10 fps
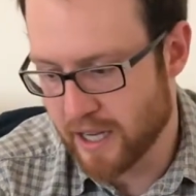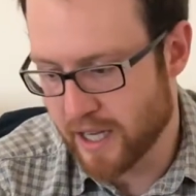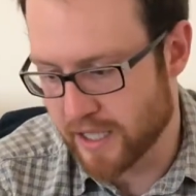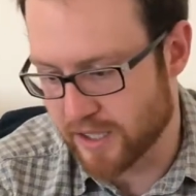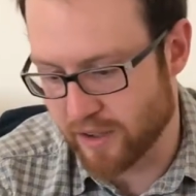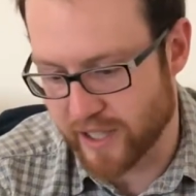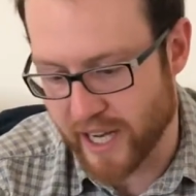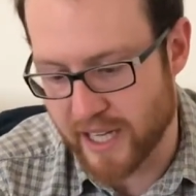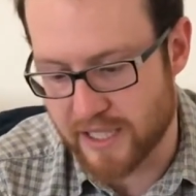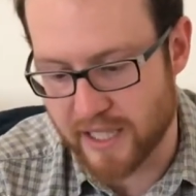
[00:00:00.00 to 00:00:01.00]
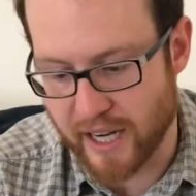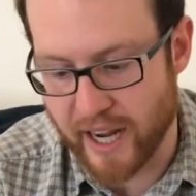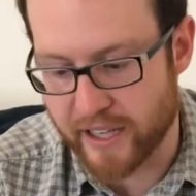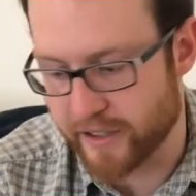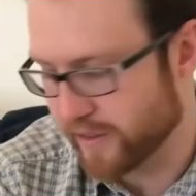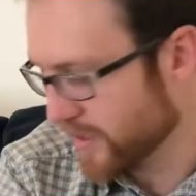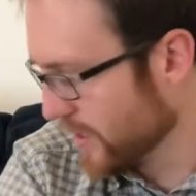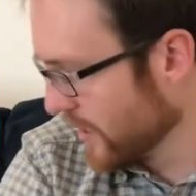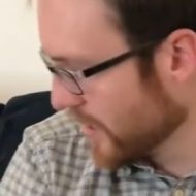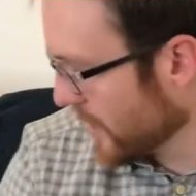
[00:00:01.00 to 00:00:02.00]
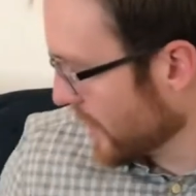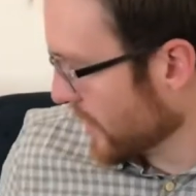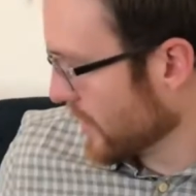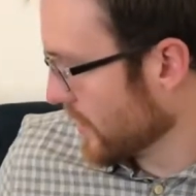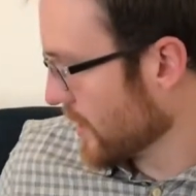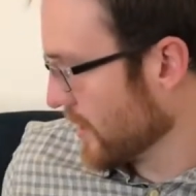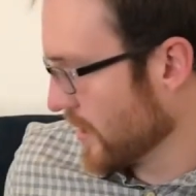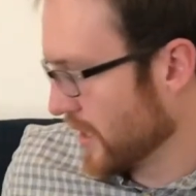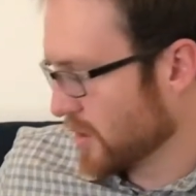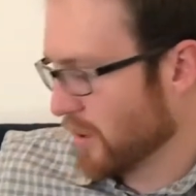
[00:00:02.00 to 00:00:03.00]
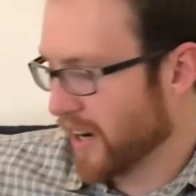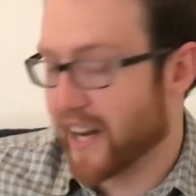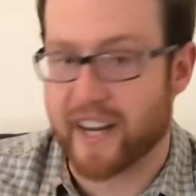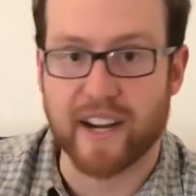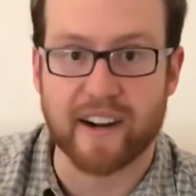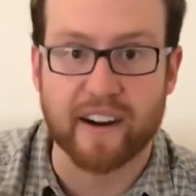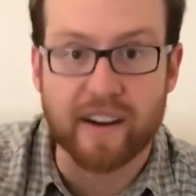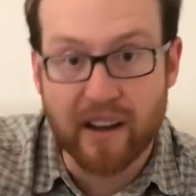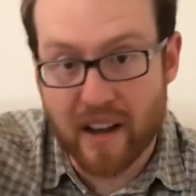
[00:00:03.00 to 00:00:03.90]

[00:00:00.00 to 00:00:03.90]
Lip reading: And so the case that I use is this one right here.